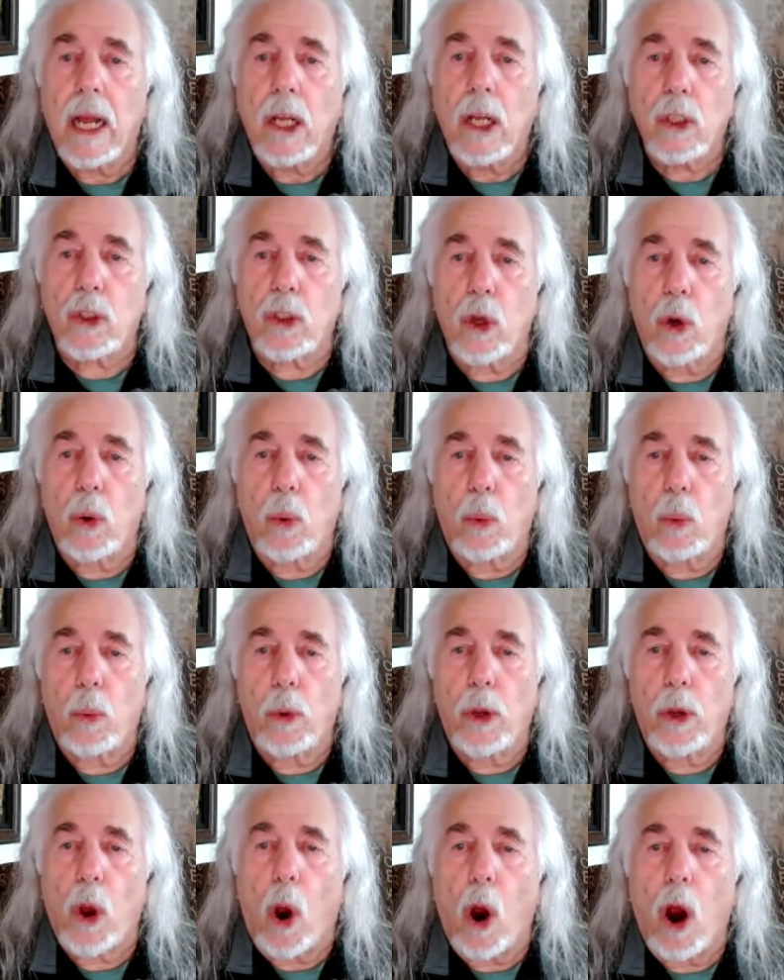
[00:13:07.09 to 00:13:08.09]
So
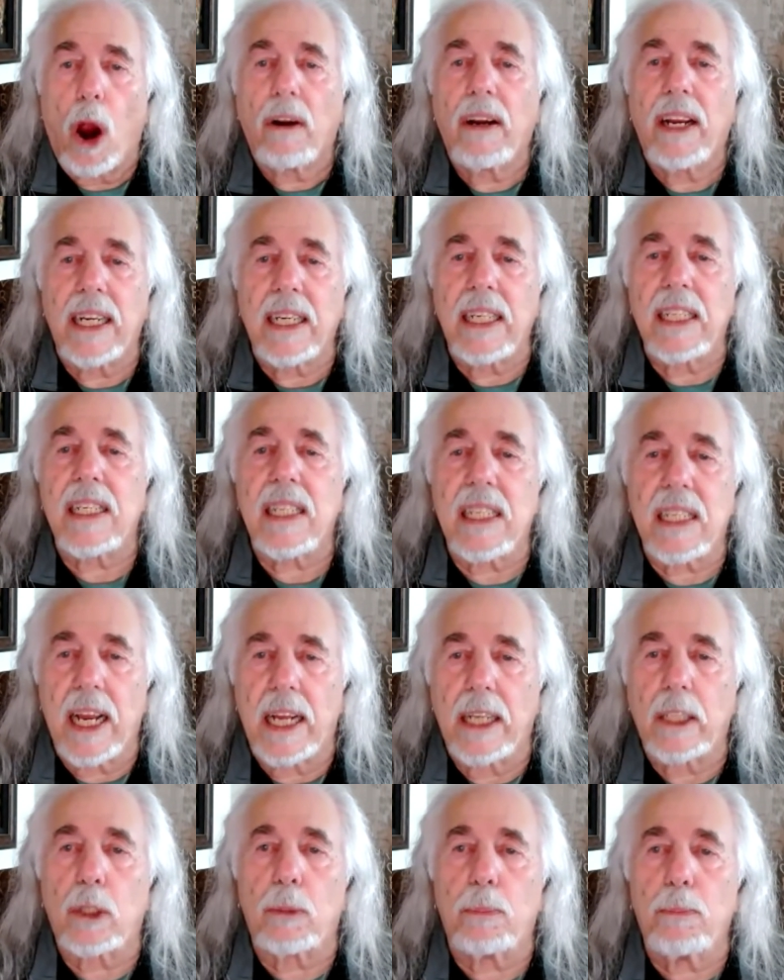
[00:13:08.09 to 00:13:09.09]
we are, in a
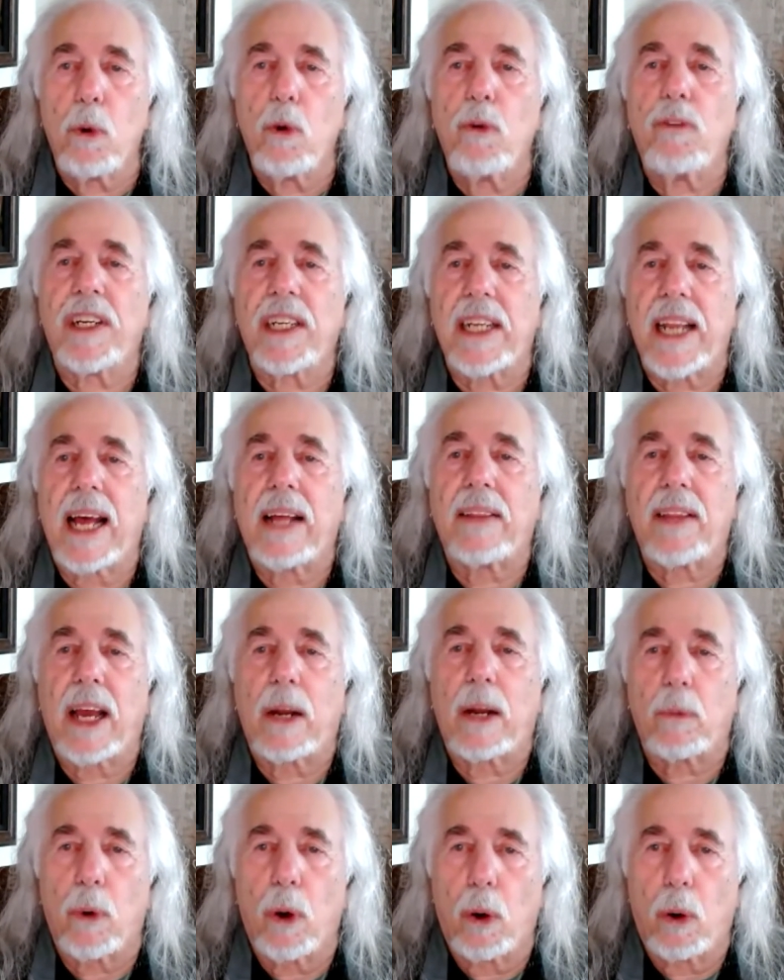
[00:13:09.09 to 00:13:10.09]
sense, moving down
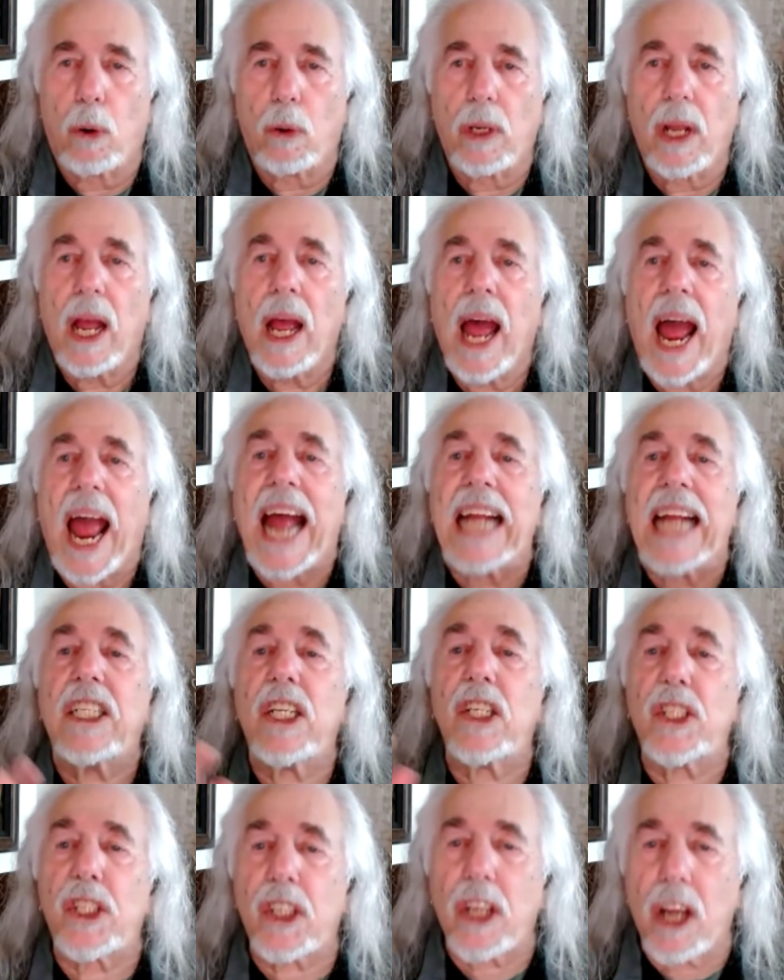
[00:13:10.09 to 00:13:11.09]
that road and
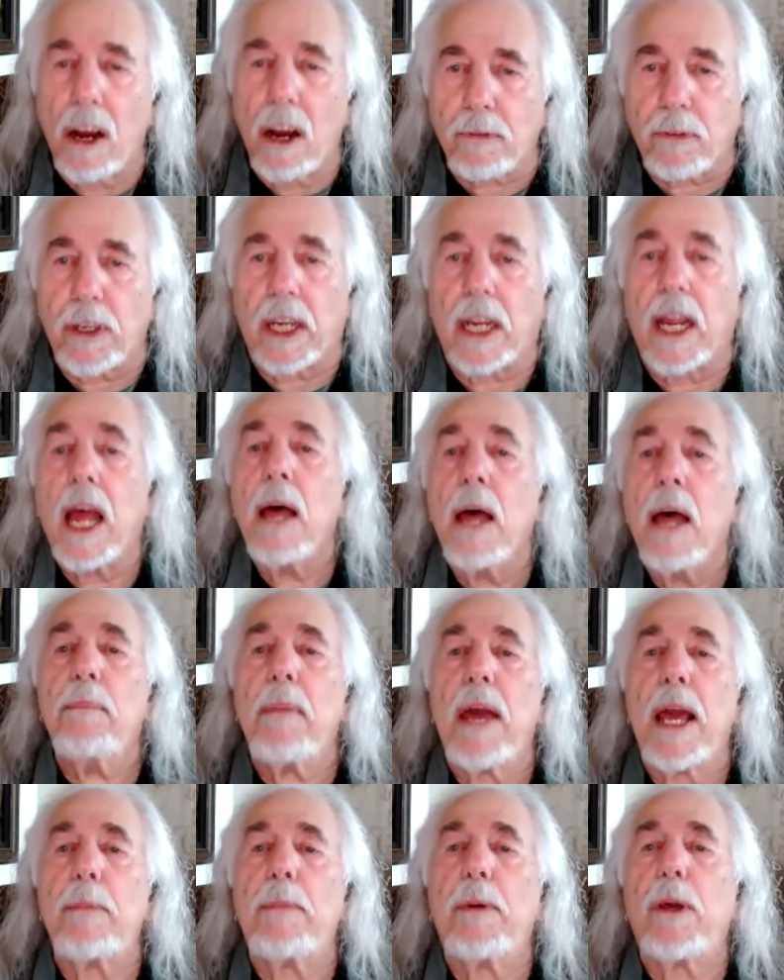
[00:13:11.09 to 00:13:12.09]
discovering.
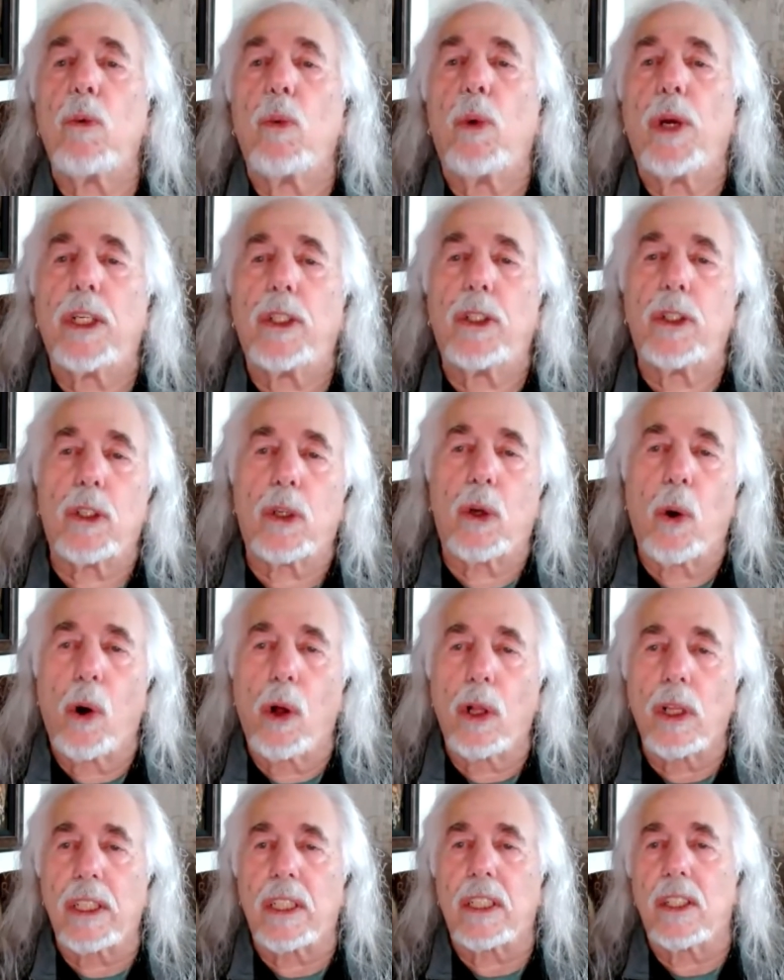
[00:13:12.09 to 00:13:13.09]
Maybe we should
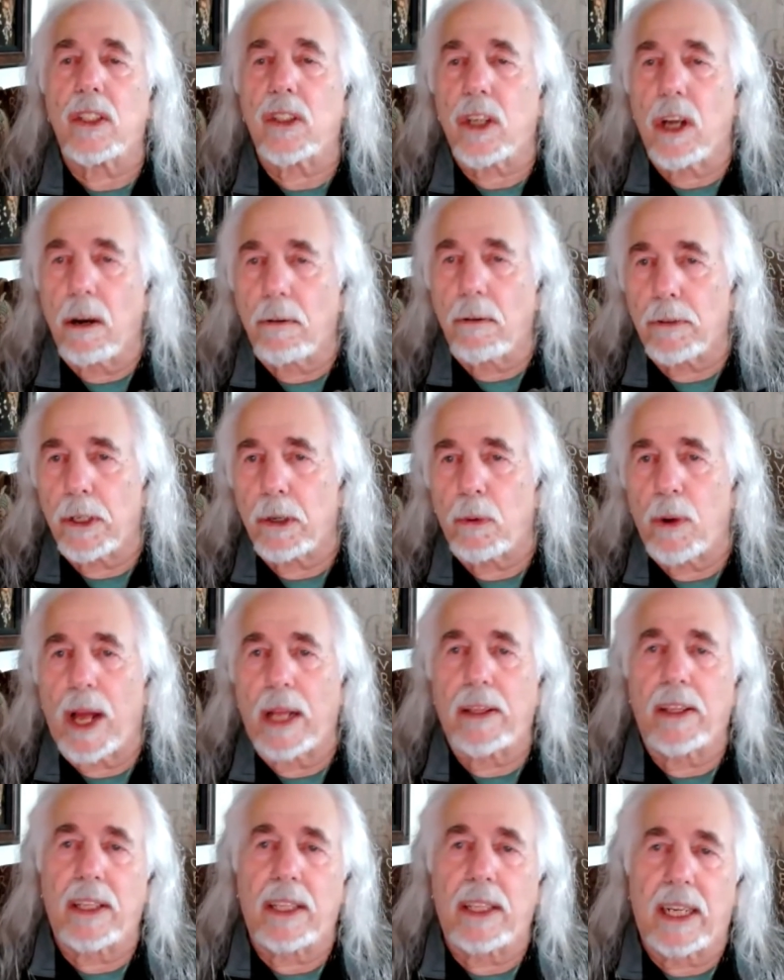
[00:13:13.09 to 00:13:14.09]
call it discovering
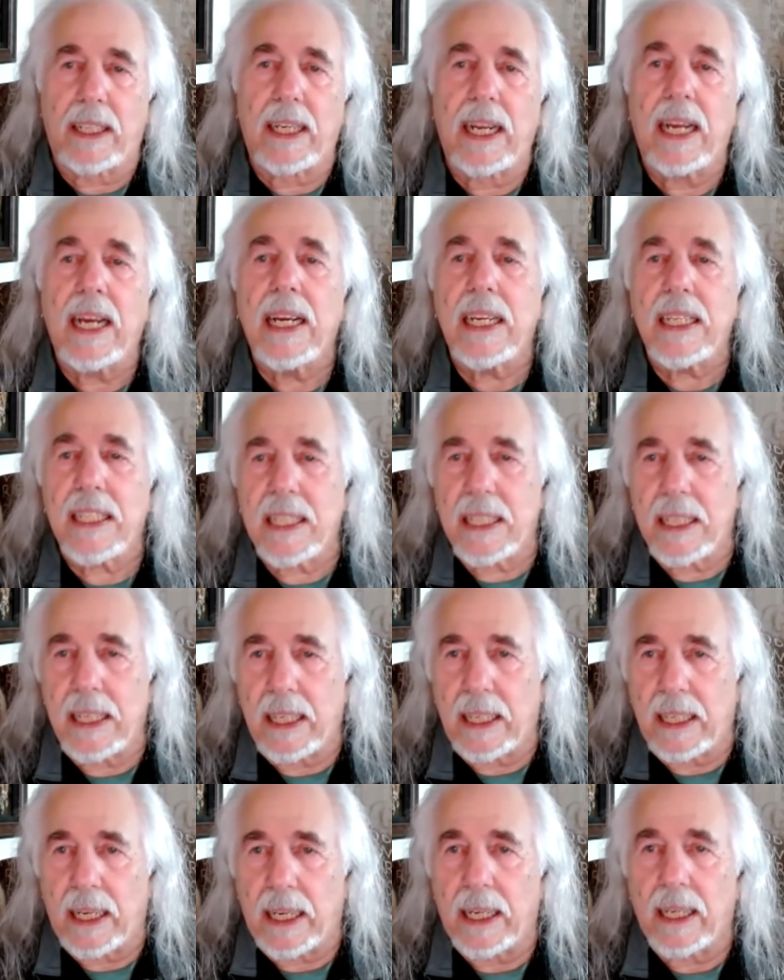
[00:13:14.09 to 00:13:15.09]
rather than
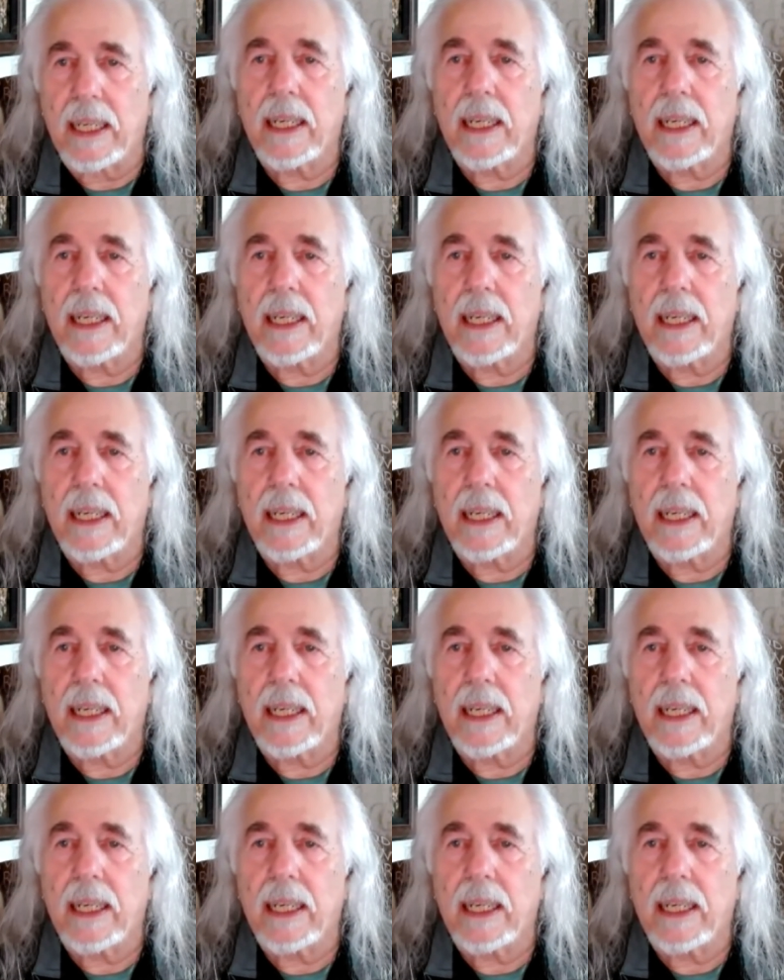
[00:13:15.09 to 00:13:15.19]
seeking.